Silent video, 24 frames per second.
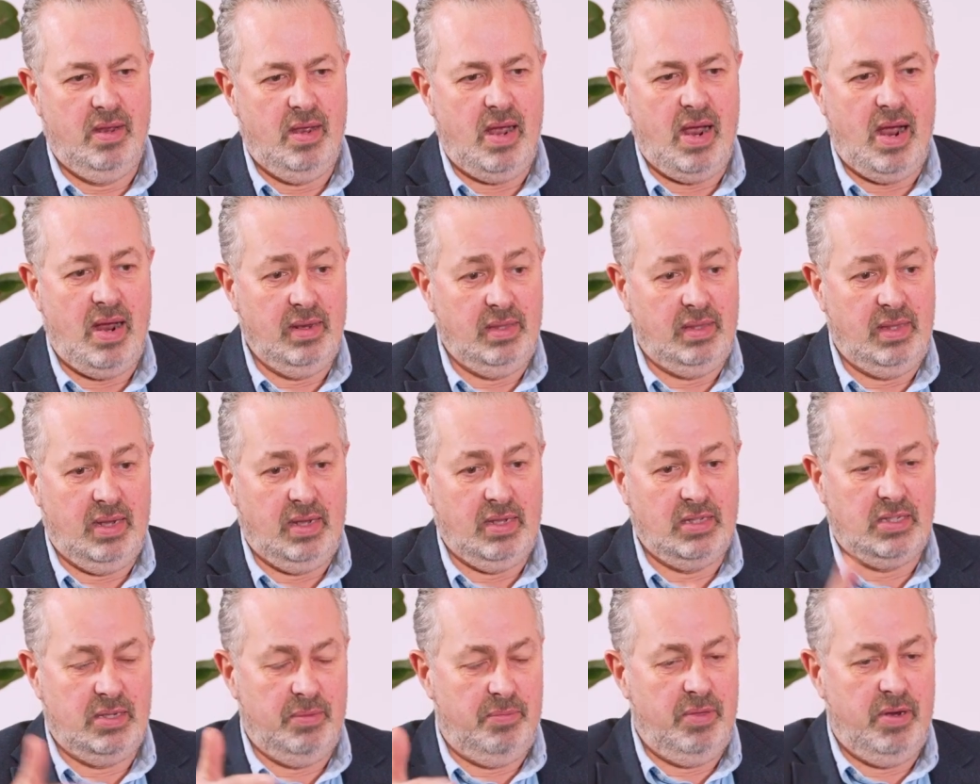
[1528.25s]
I think
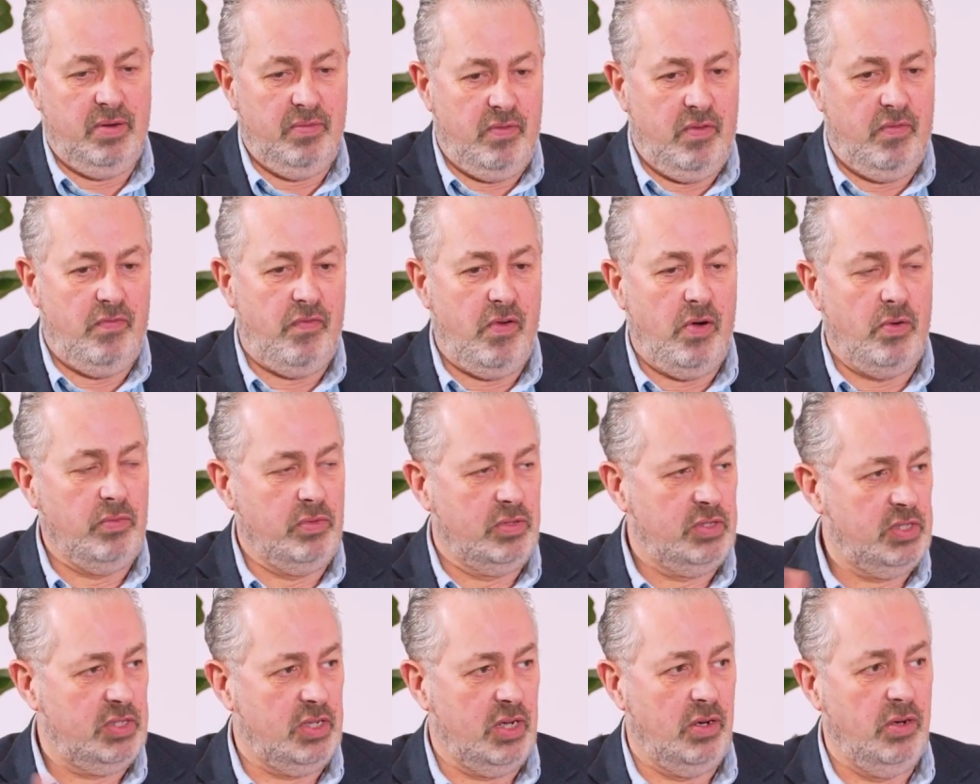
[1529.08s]
it's a bit of a false
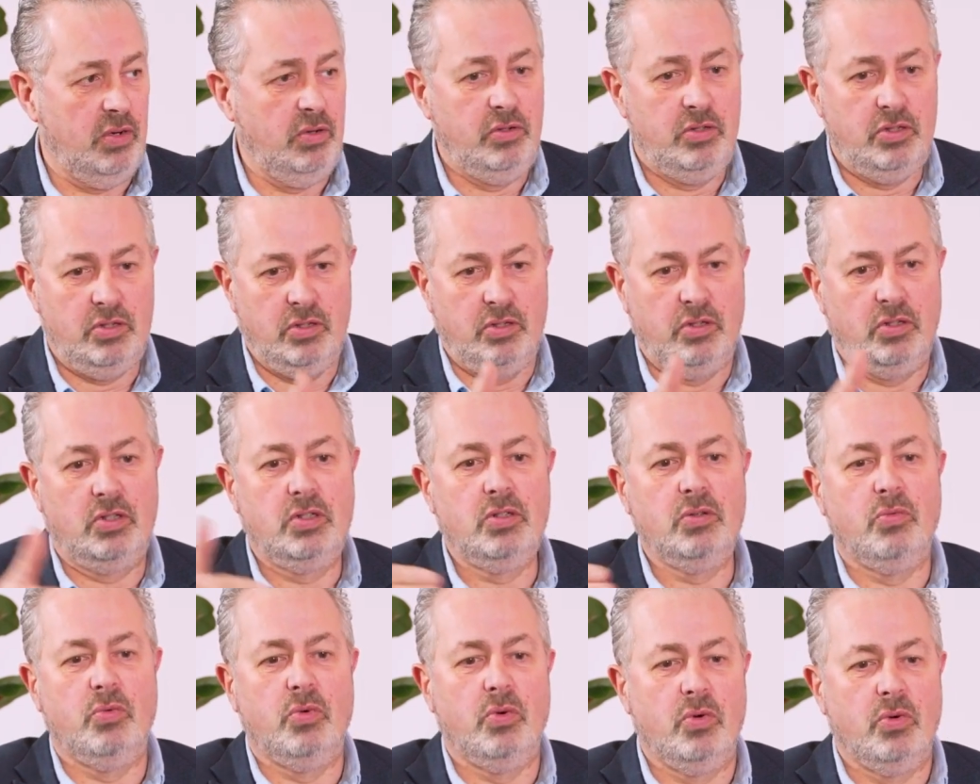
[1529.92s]
solution
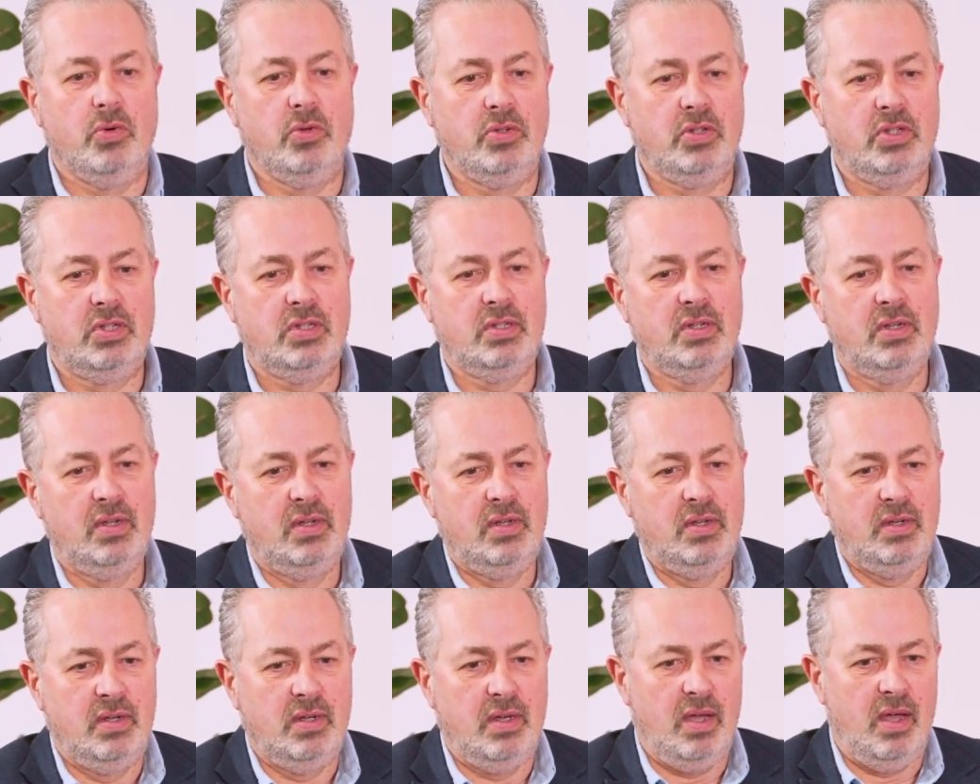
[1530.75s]
towards
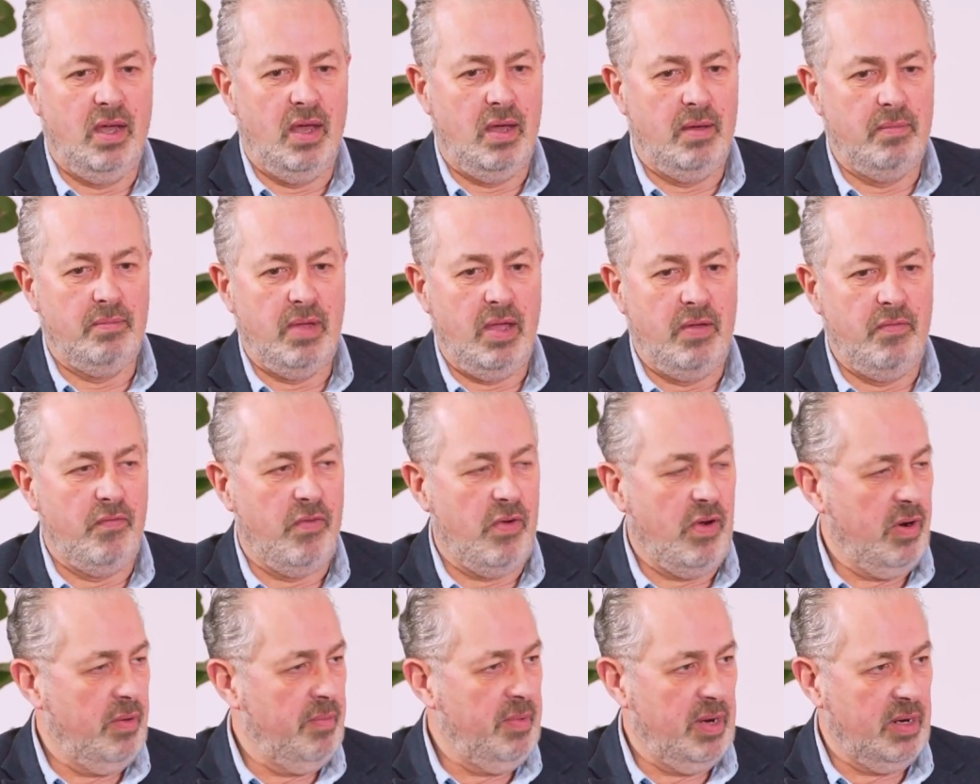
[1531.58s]

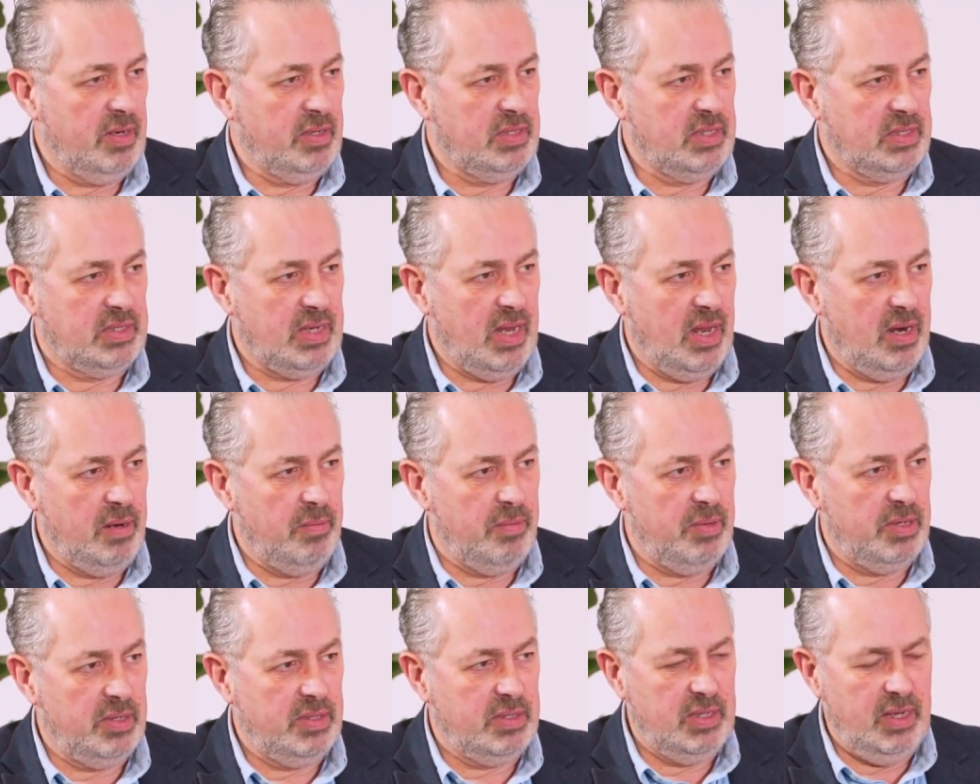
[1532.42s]
environmental
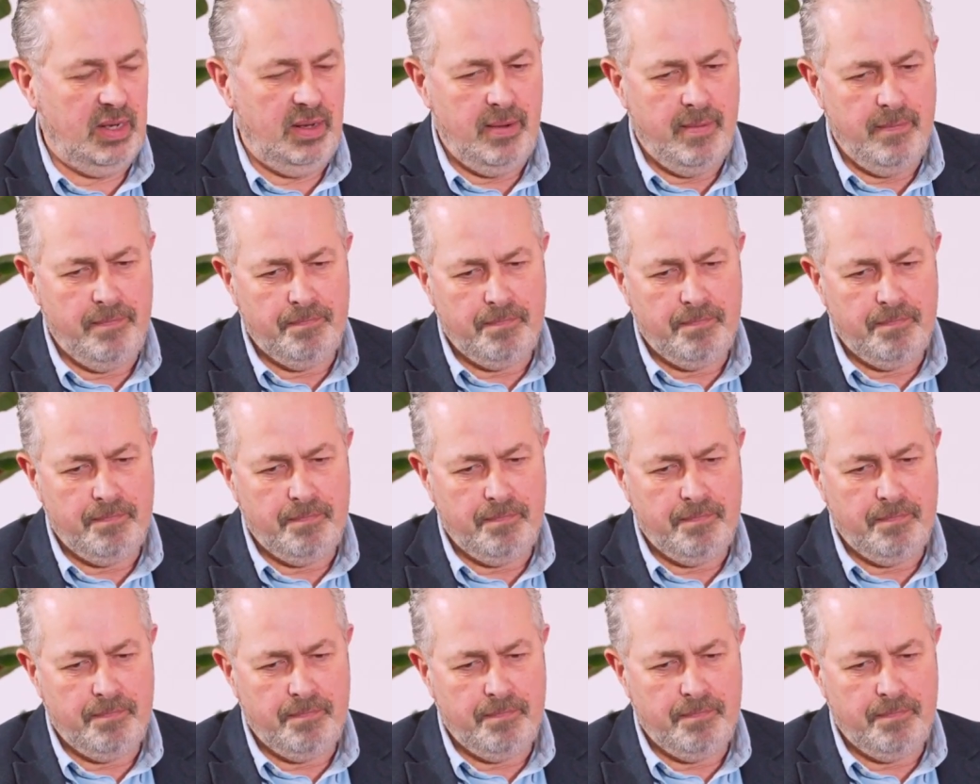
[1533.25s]
sustainability.